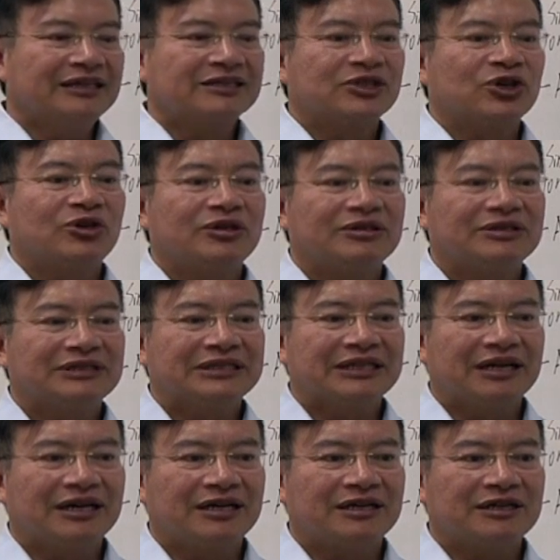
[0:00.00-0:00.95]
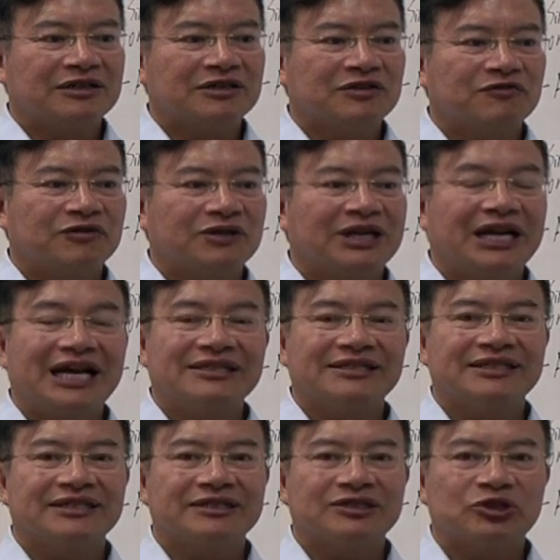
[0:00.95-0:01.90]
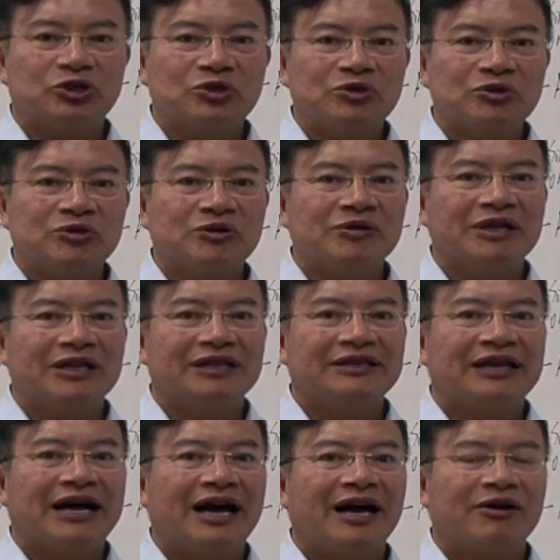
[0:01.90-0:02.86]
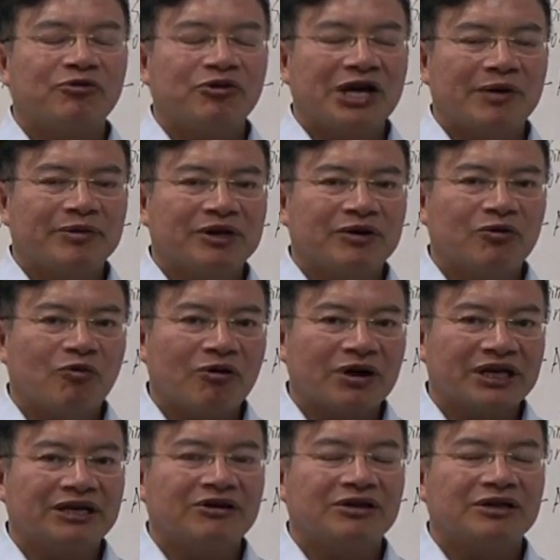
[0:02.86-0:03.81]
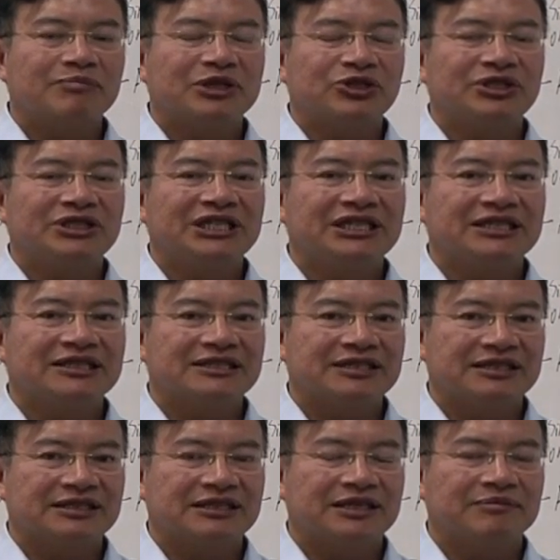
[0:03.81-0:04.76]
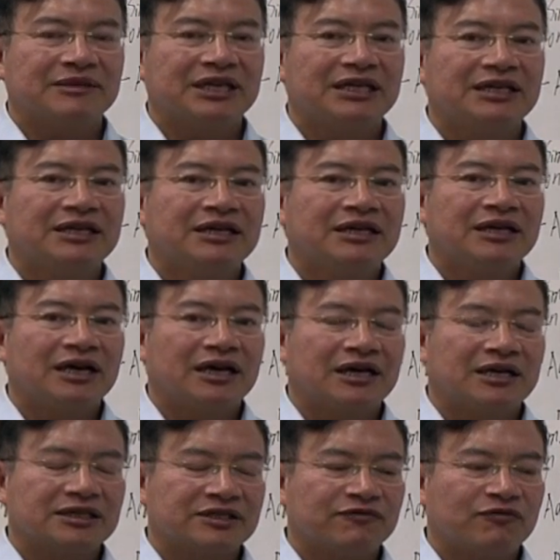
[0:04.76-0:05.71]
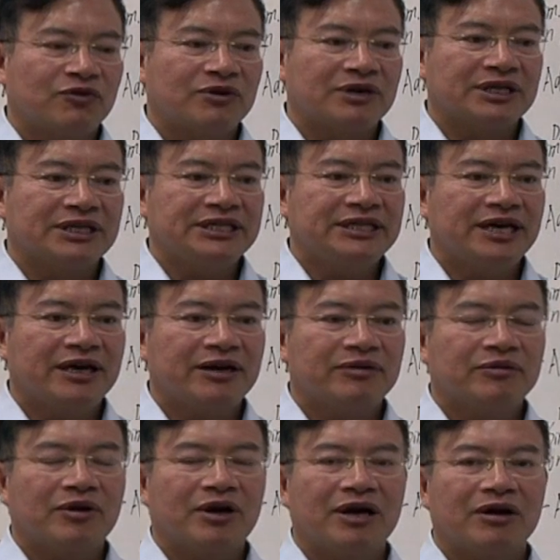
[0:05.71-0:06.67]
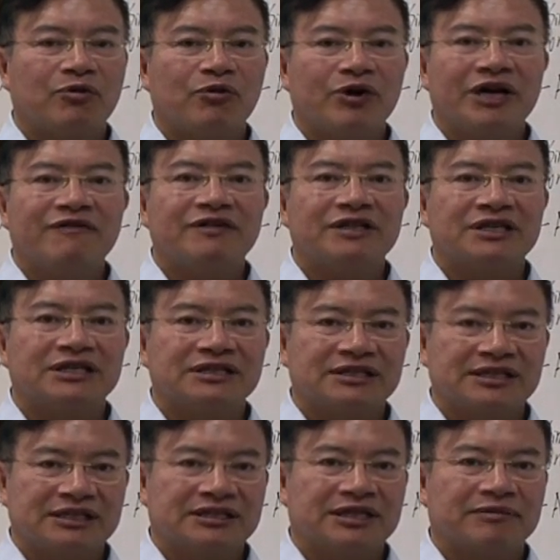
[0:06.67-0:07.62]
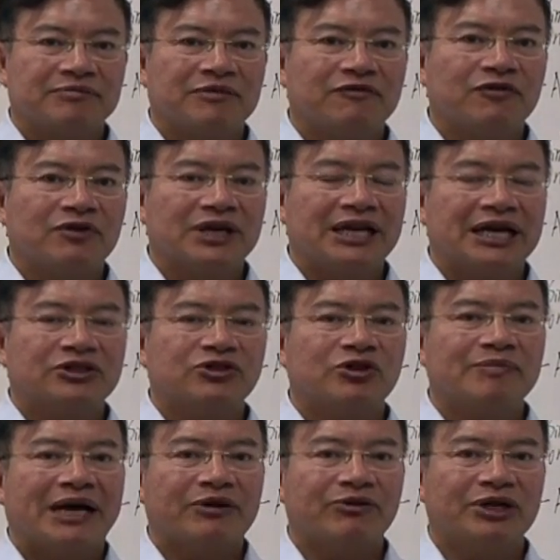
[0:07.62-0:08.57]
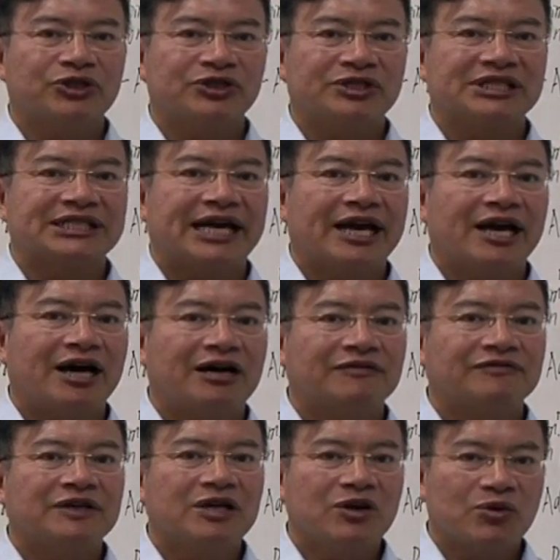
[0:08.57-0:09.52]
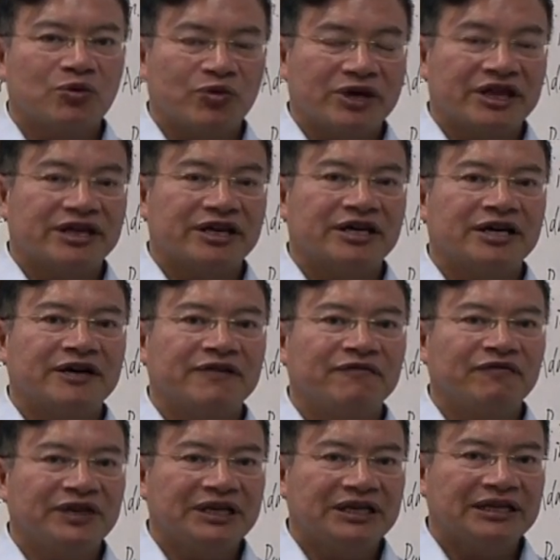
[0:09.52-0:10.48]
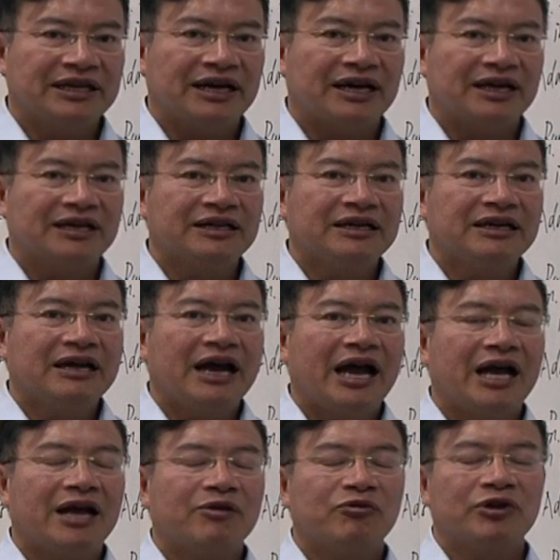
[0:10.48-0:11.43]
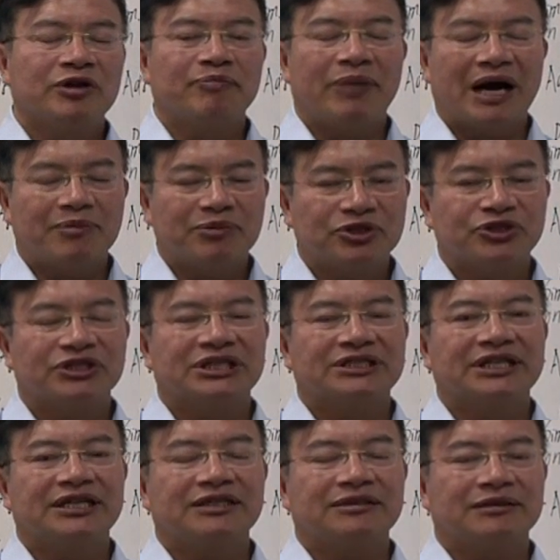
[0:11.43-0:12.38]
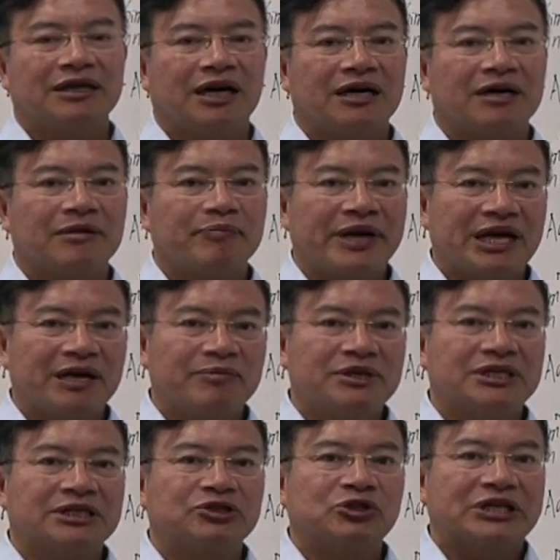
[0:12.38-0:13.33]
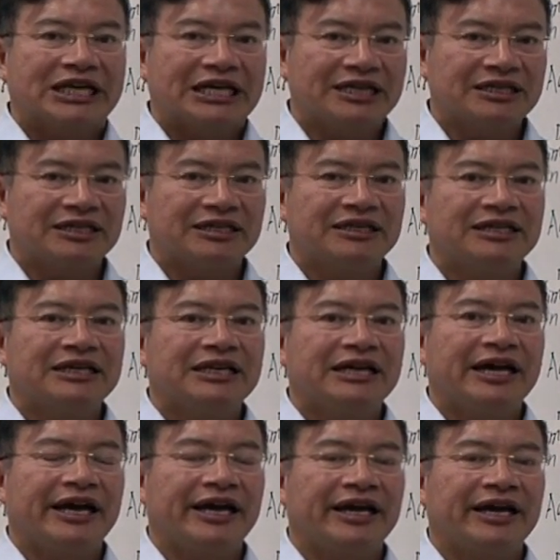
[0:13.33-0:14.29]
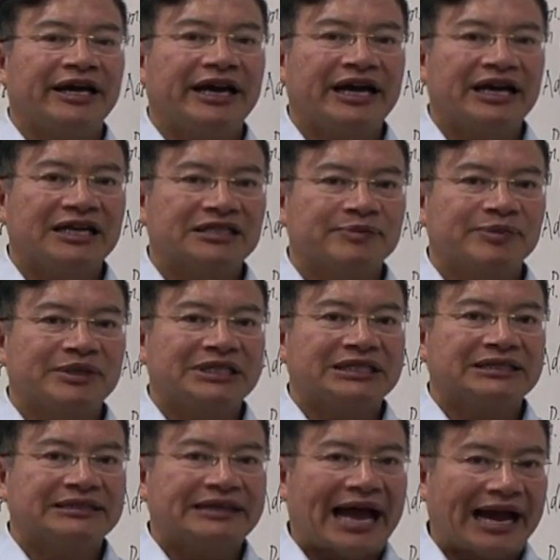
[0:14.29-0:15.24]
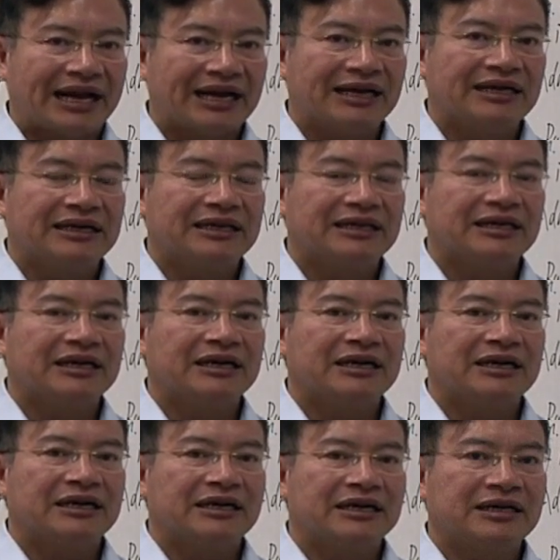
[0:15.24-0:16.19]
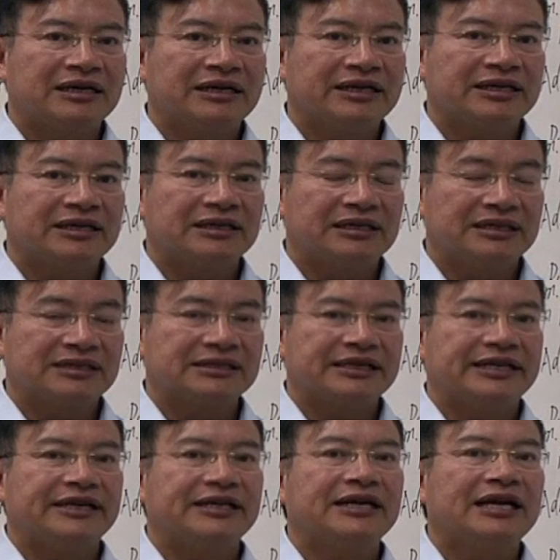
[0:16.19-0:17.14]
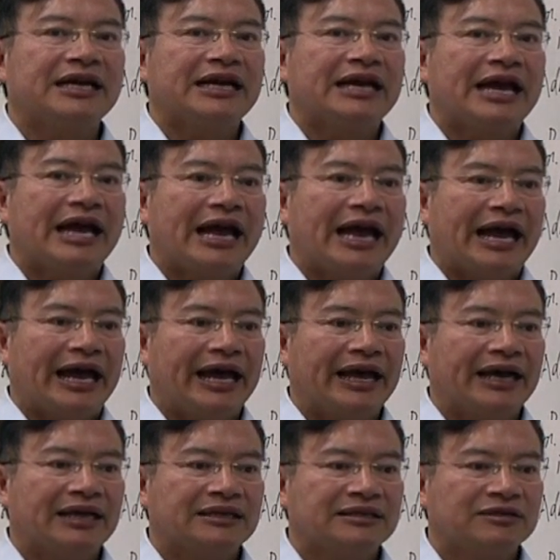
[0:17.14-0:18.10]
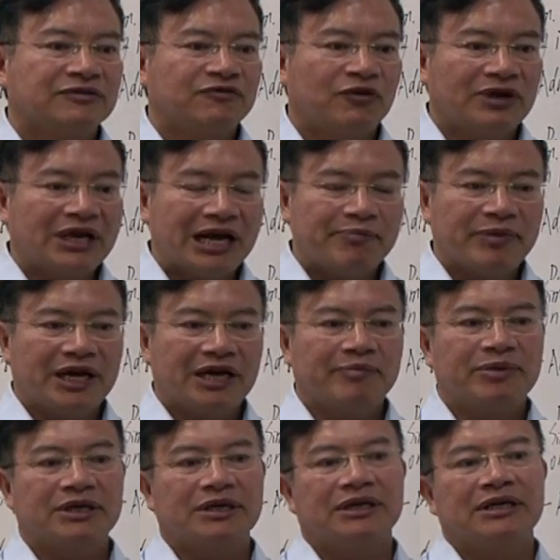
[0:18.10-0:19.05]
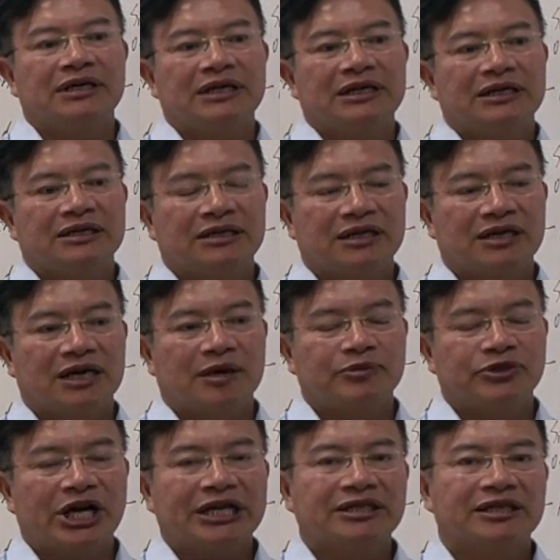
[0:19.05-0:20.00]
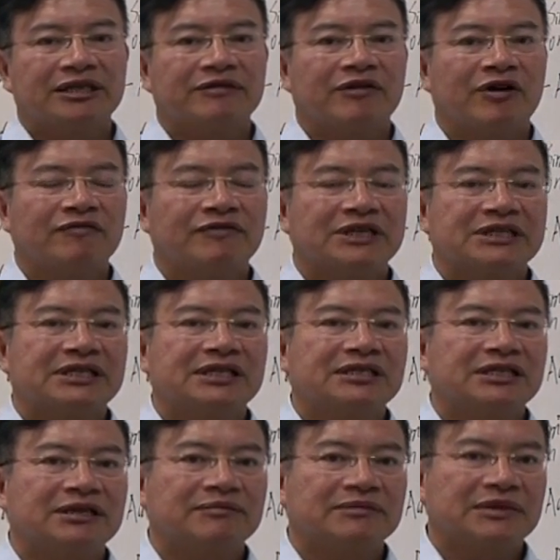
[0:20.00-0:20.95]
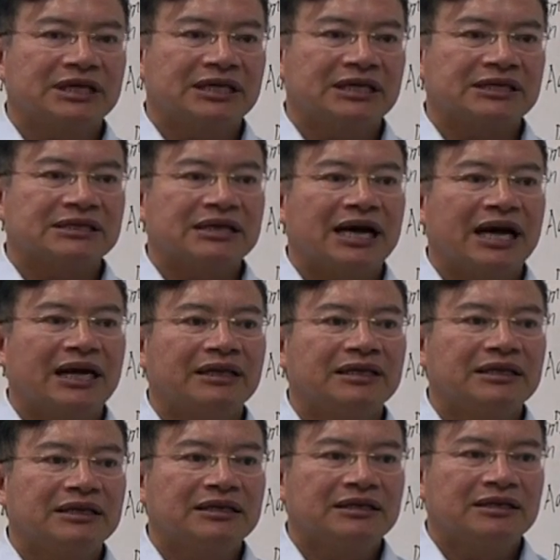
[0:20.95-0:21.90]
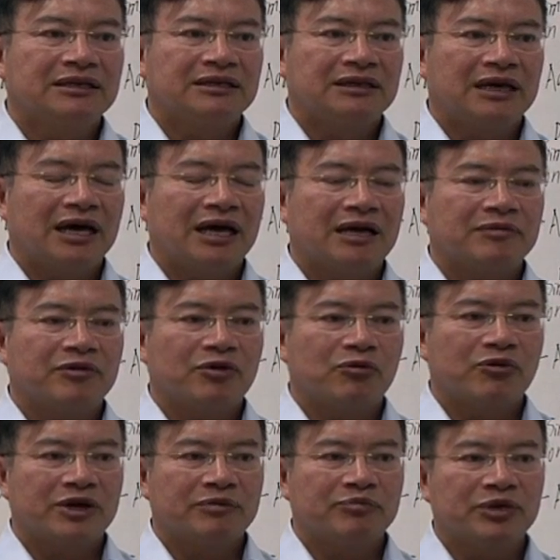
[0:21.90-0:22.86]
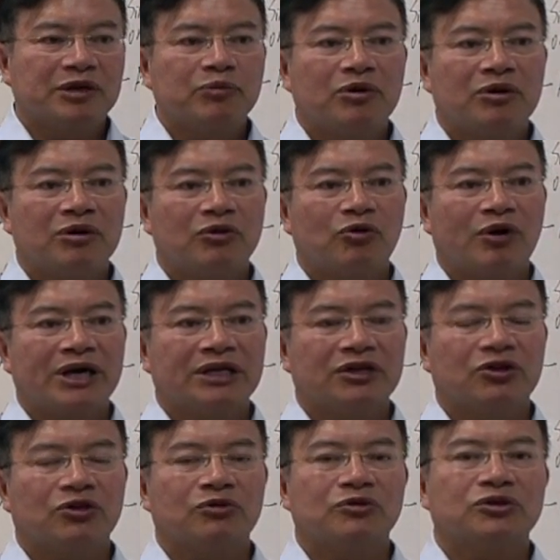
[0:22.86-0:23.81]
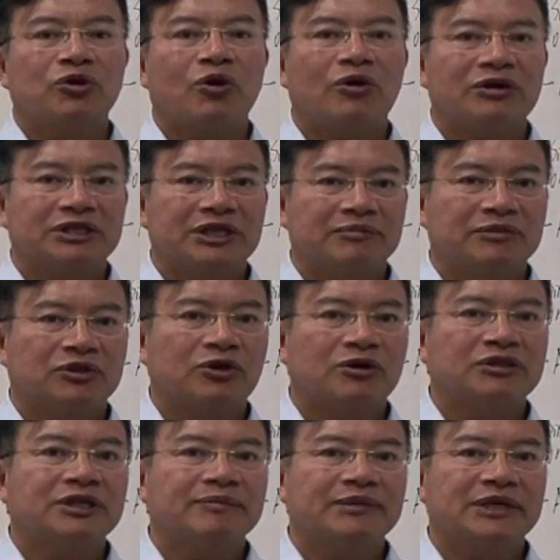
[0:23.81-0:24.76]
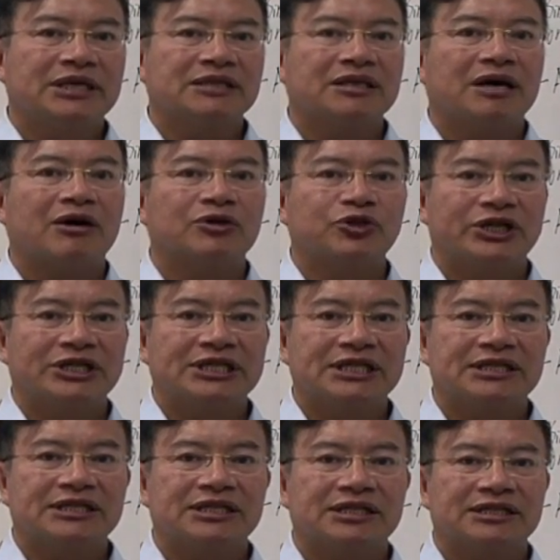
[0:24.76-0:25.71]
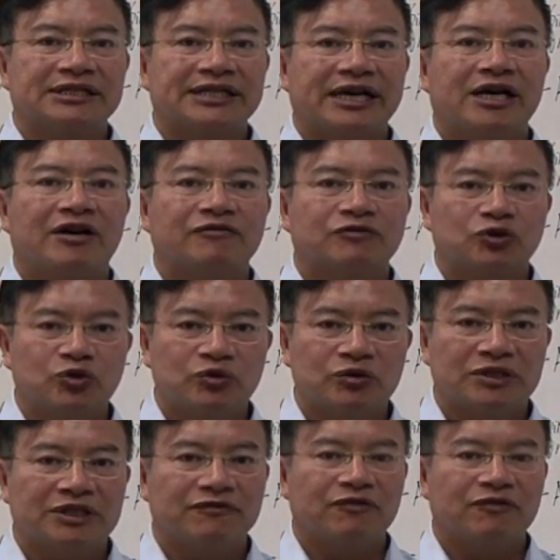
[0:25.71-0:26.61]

So uh, for the last year and two, that uh, we have been working on a machine learning system uh, for EM uh, waiver system for electromigration sign off with NVIDIA. And we published a tech, uh, paper together at ASP DAC uh, earlier this year. And for that paper, the objective of the system is that, that when people running through Totem, Totem is our transistor sign-off tool